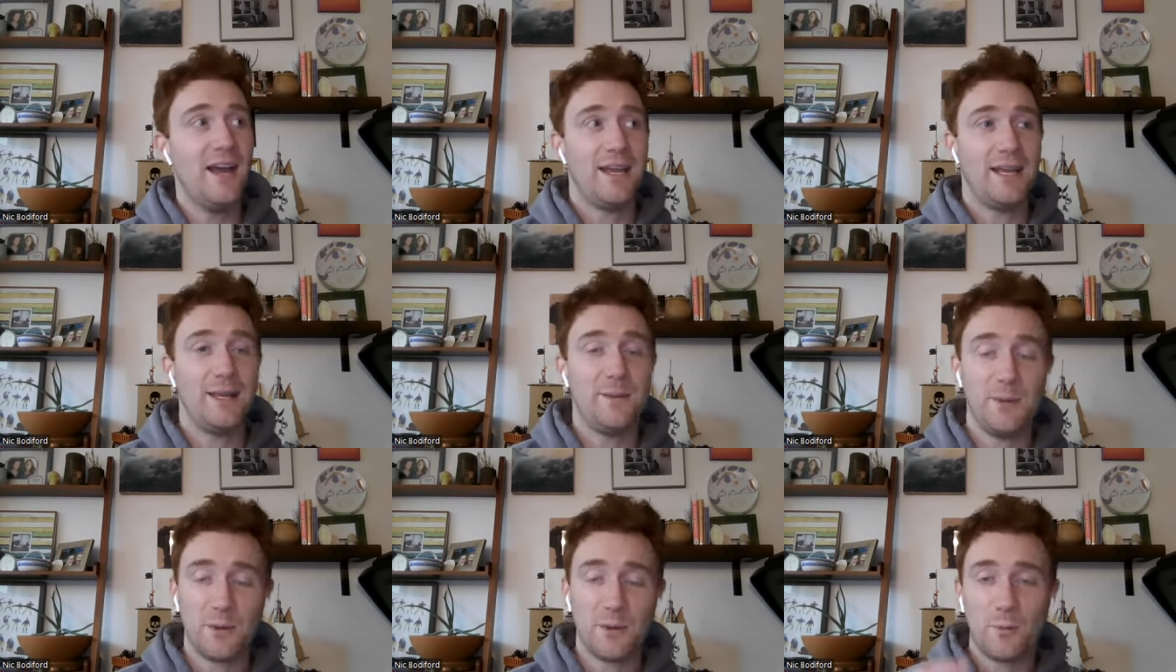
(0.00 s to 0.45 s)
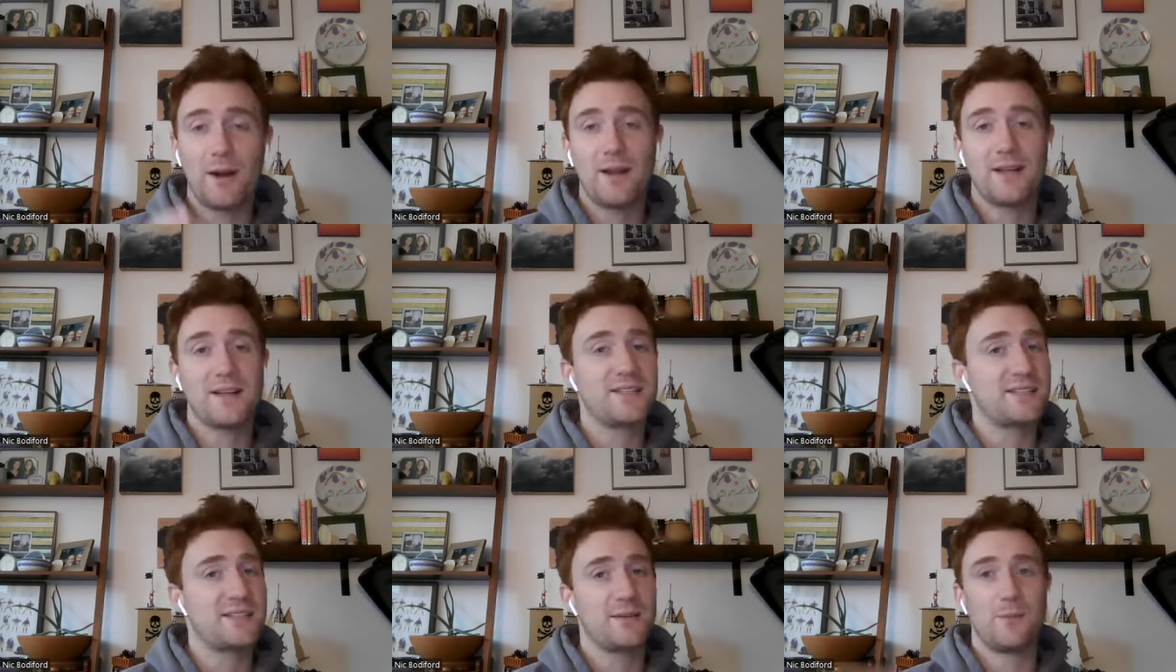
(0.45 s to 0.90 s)
he'd be
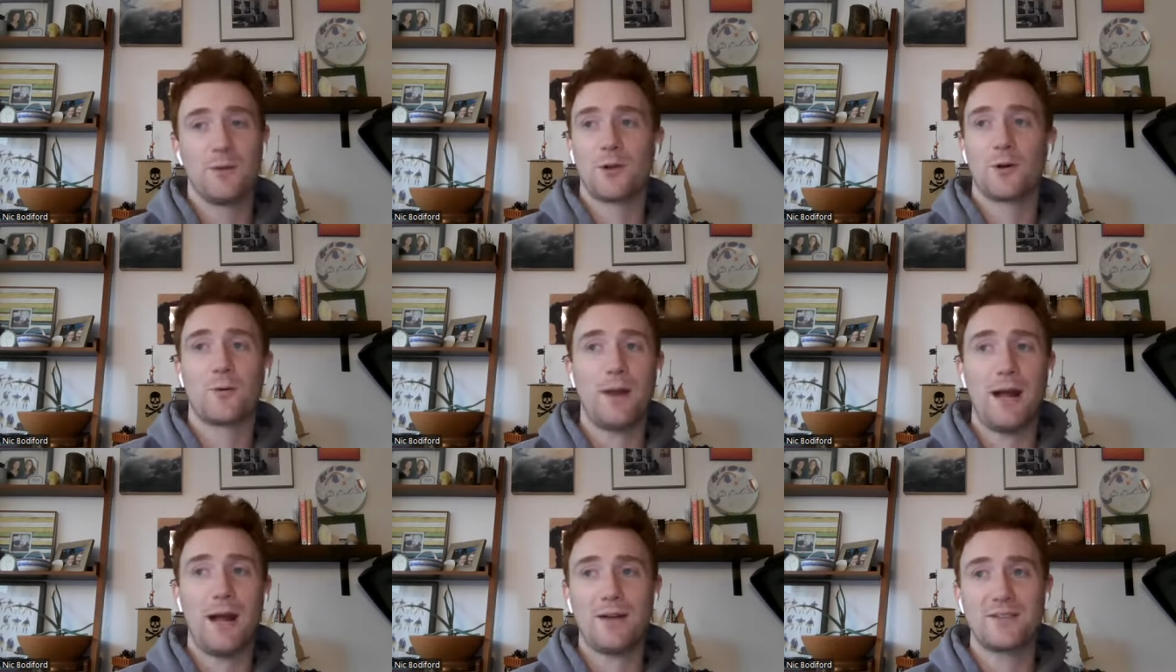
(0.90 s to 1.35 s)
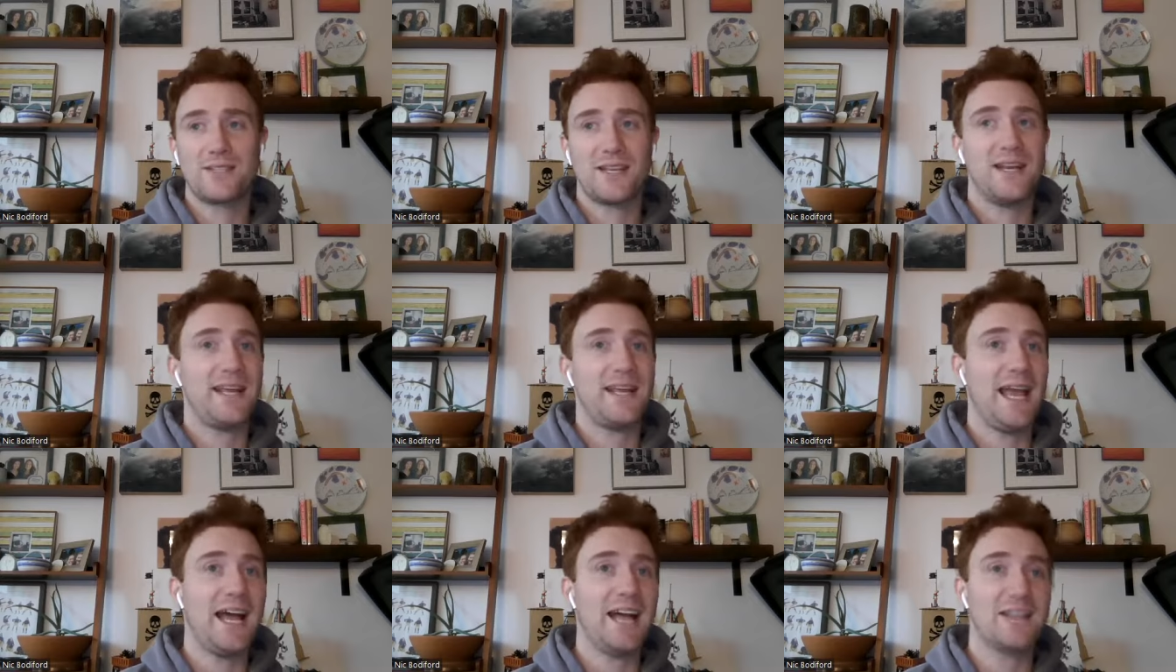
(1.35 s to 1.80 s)
running similar routes,
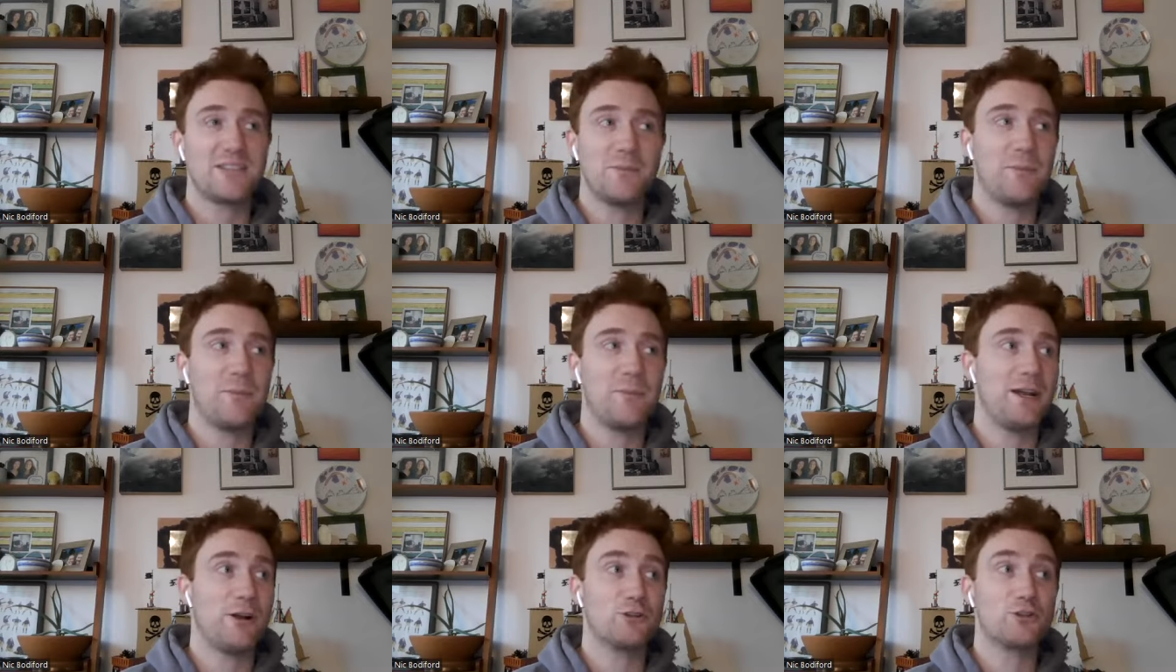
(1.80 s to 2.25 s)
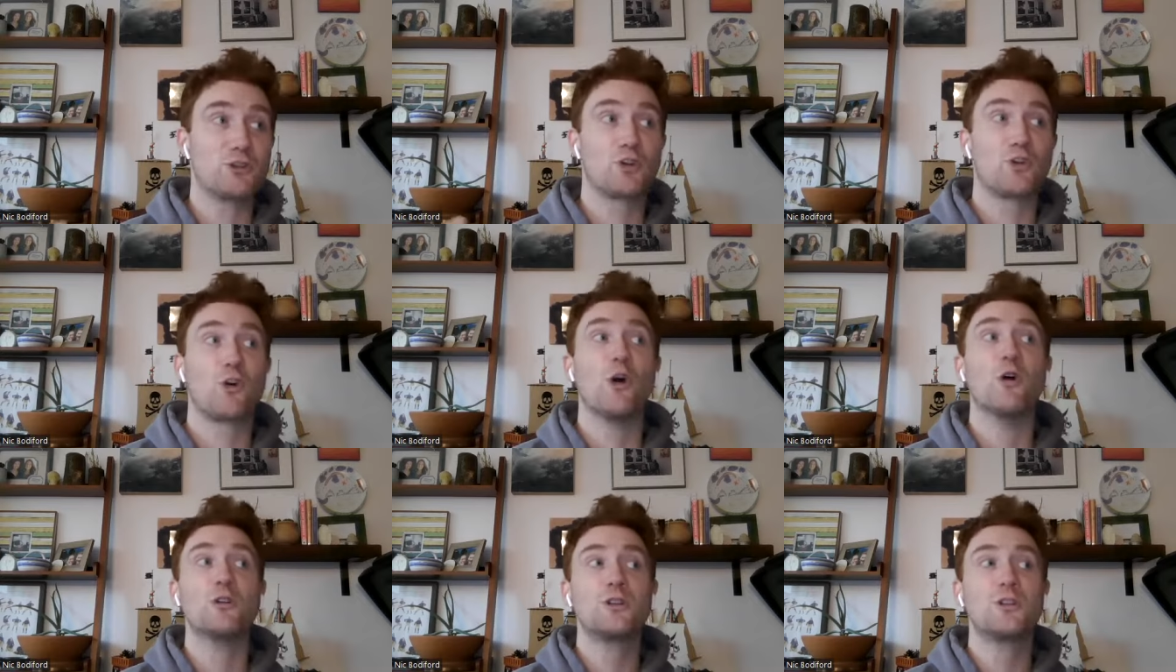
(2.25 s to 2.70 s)
and he hasn't been
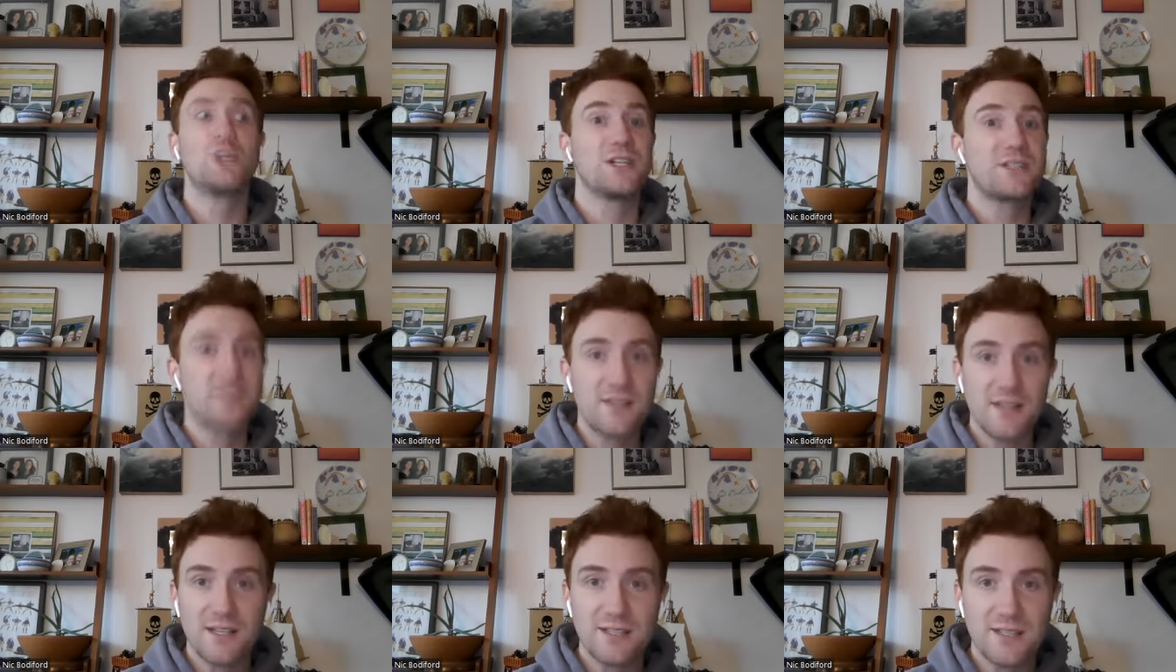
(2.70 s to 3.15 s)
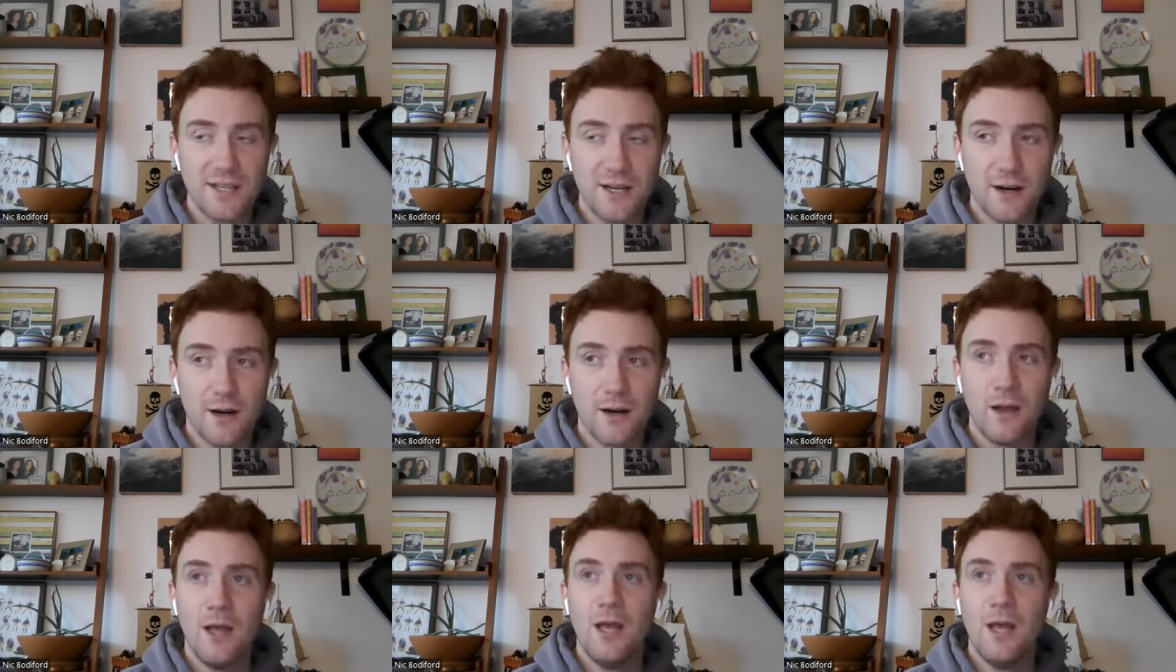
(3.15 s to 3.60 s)
atrocious this
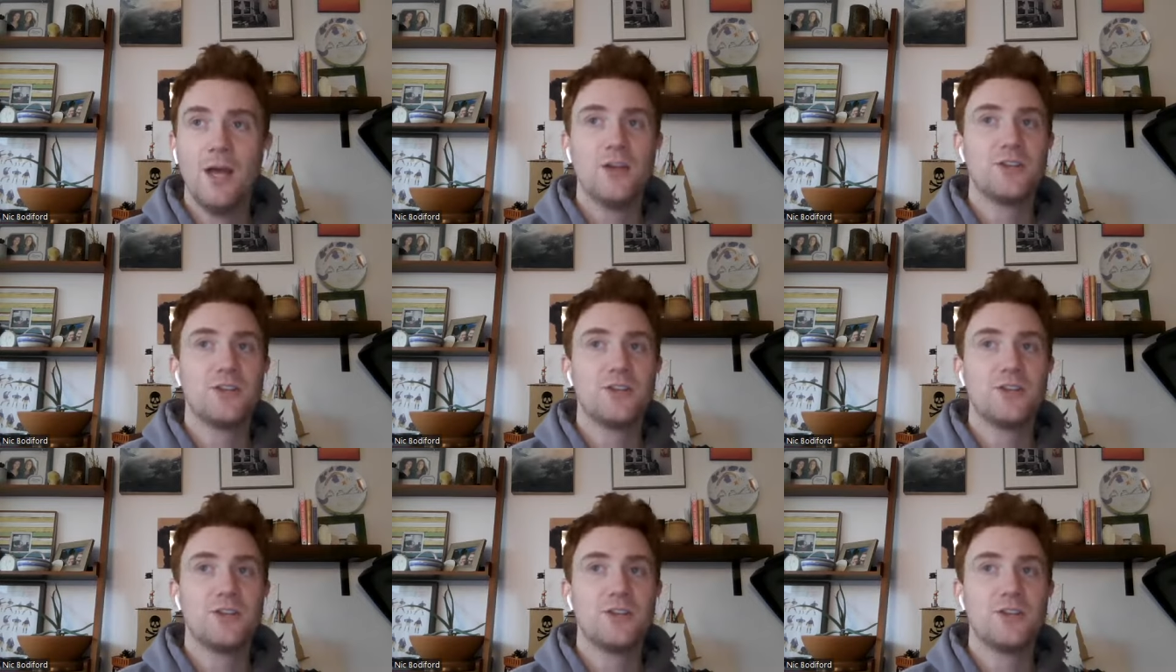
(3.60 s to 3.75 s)
year.